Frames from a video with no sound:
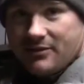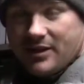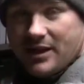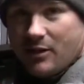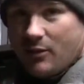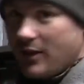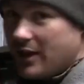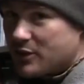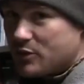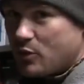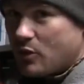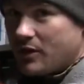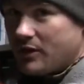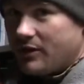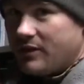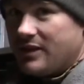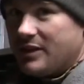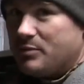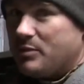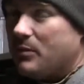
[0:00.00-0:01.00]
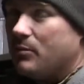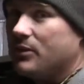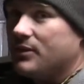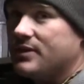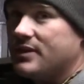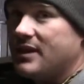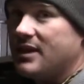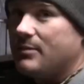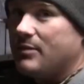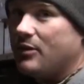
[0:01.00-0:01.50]
Now, that's one of the things people
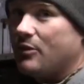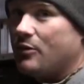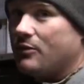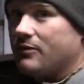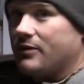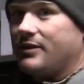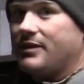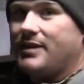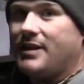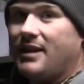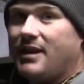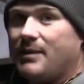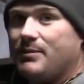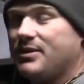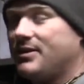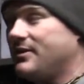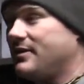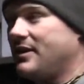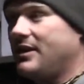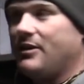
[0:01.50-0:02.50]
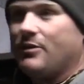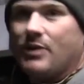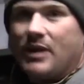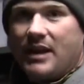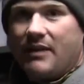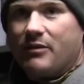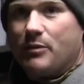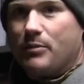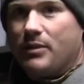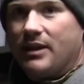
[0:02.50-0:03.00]
say about over the tops is they don't
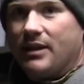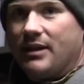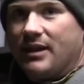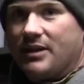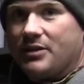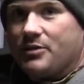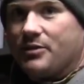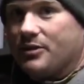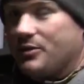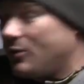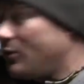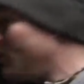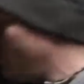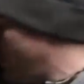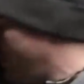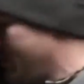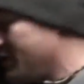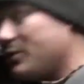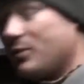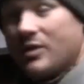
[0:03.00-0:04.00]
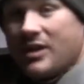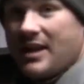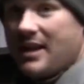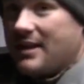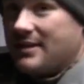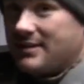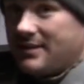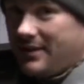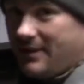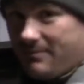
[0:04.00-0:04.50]
have a big entrance hole. Well, this one
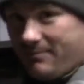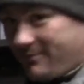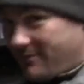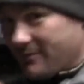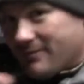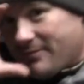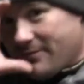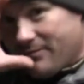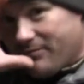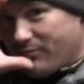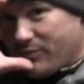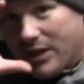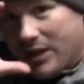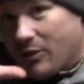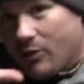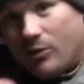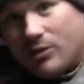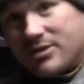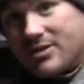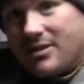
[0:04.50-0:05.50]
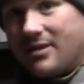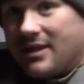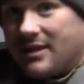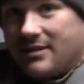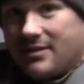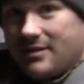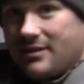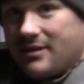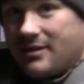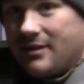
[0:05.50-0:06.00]
has a big old
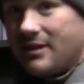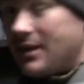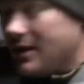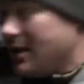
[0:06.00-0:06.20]
slice in it.